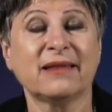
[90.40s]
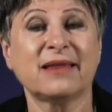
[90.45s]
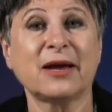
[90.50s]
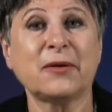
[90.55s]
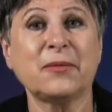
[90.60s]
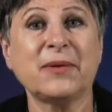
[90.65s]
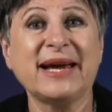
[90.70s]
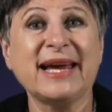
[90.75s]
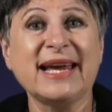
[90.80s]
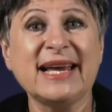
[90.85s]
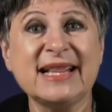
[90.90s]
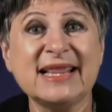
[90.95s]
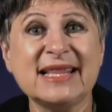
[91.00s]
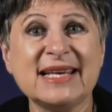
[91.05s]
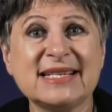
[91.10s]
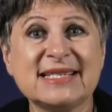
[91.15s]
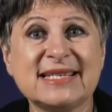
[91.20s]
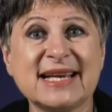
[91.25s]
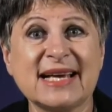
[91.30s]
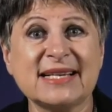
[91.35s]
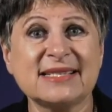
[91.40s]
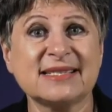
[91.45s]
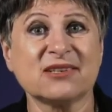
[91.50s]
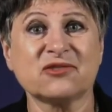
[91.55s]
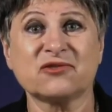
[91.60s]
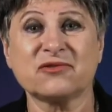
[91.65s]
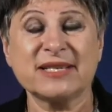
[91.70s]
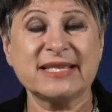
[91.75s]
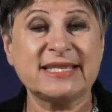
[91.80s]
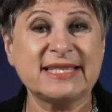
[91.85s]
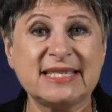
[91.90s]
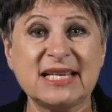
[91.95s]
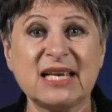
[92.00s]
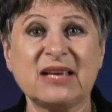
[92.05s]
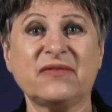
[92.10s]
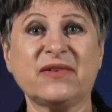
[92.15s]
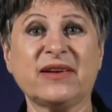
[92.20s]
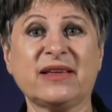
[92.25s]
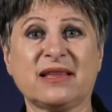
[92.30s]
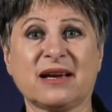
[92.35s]
They were in the desert
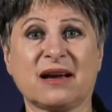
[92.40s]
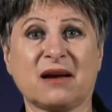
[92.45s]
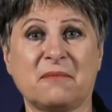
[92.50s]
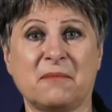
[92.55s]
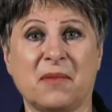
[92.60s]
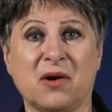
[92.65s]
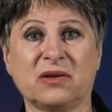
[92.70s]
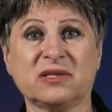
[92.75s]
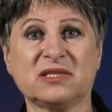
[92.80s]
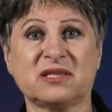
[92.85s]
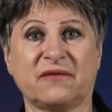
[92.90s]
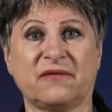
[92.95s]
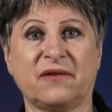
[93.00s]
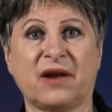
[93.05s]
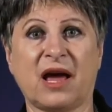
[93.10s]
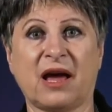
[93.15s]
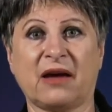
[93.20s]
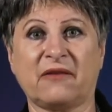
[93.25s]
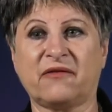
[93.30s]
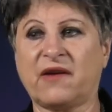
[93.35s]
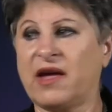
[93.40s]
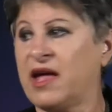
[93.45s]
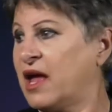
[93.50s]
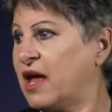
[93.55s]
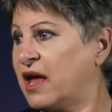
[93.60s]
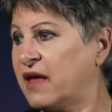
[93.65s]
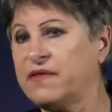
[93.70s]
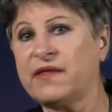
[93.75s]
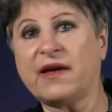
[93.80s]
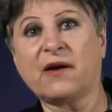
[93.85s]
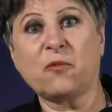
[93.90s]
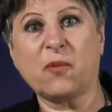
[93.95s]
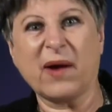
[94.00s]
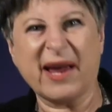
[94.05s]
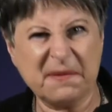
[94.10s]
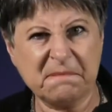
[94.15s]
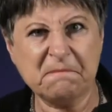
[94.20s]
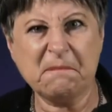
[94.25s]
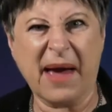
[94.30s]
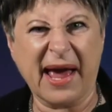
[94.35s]
receiving the commands of life, and they
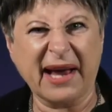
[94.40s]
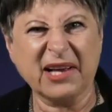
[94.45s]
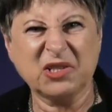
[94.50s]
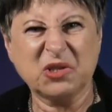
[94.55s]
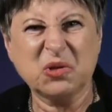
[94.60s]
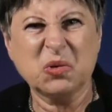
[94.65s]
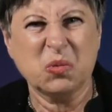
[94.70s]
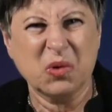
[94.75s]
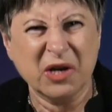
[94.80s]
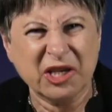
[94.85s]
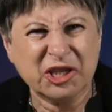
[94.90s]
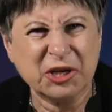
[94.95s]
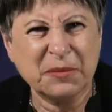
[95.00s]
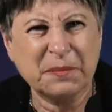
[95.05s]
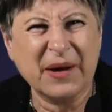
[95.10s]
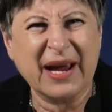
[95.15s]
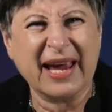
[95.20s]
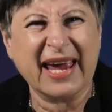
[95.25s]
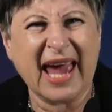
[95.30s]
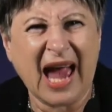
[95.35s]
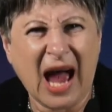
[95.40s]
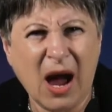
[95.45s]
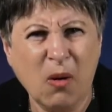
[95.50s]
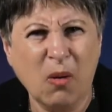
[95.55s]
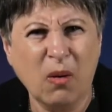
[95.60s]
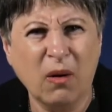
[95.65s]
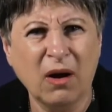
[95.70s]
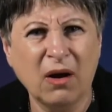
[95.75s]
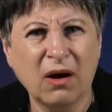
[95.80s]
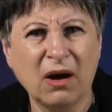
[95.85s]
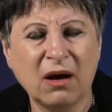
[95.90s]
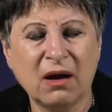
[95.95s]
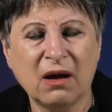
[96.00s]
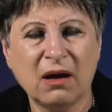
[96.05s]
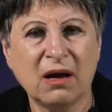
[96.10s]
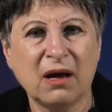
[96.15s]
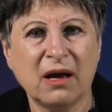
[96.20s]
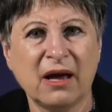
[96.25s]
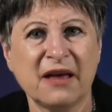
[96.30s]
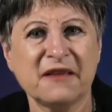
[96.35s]
went back to worship a cow.
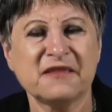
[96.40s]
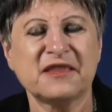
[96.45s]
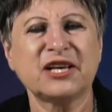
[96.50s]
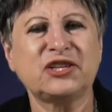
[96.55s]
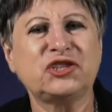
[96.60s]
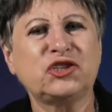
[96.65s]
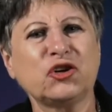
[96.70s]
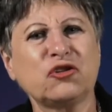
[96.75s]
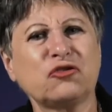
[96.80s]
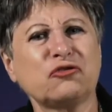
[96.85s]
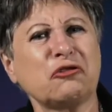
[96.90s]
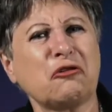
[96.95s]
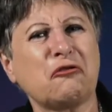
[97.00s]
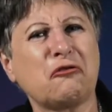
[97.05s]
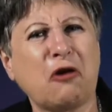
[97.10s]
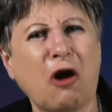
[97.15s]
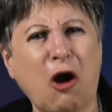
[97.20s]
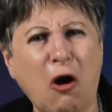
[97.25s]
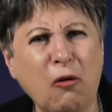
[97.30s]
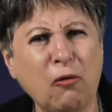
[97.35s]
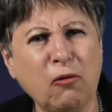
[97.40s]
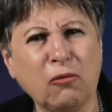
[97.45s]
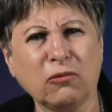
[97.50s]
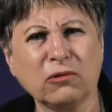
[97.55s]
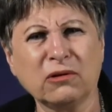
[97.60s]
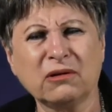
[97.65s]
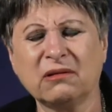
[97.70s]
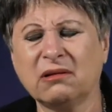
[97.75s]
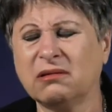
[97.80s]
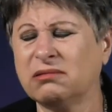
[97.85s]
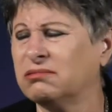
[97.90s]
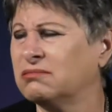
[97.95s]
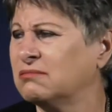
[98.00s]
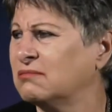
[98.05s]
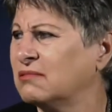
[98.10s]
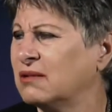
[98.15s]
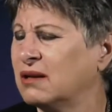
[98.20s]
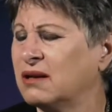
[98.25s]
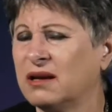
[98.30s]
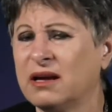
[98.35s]
They took the gold,
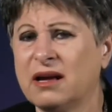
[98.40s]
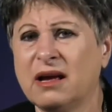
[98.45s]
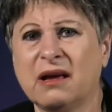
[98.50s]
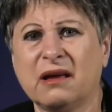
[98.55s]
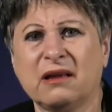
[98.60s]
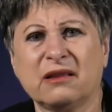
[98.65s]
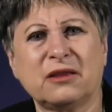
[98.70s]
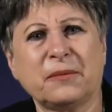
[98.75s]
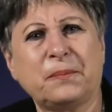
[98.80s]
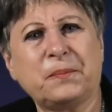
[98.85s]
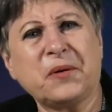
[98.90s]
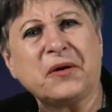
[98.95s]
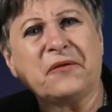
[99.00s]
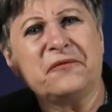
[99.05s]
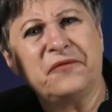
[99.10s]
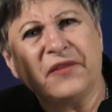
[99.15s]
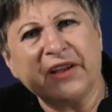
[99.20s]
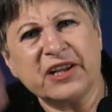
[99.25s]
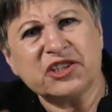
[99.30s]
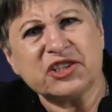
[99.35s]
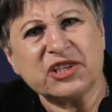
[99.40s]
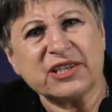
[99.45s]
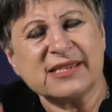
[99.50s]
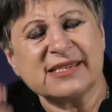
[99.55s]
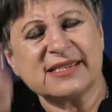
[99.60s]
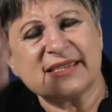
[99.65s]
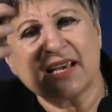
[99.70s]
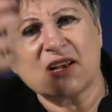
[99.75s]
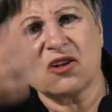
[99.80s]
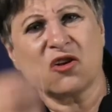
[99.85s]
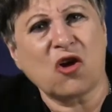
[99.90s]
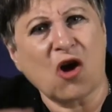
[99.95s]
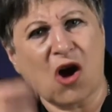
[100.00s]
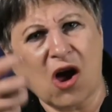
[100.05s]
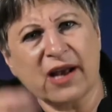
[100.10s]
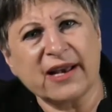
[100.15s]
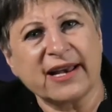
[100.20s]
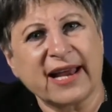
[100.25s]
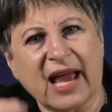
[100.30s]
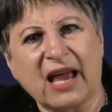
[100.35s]
the provisions that
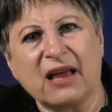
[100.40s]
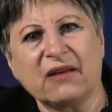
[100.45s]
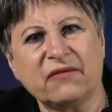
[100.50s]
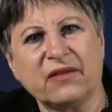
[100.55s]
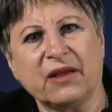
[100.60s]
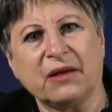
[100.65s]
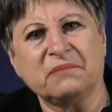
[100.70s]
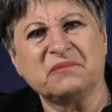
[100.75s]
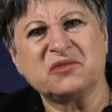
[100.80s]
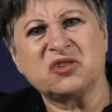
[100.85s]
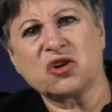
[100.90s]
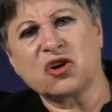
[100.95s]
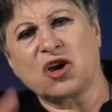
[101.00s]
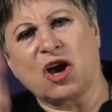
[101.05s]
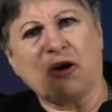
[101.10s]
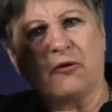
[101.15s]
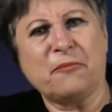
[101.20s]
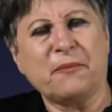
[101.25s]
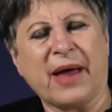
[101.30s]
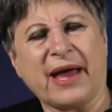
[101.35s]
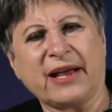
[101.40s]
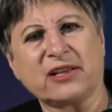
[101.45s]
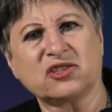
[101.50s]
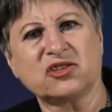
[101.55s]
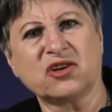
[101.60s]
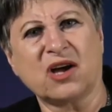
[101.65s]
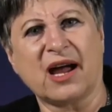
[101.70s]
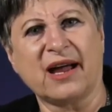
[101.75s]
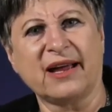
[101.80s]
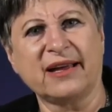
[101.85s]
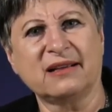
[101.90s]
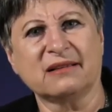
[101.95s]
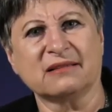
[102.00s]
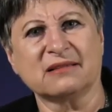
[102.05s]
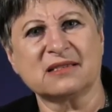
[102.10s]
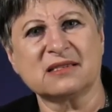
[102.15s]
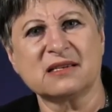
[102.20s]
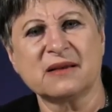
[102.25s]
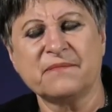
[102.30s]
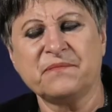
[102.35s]
God gave them, to go back to
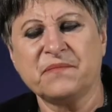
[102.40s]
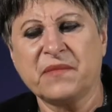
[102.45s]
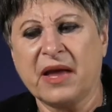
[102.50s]
idols.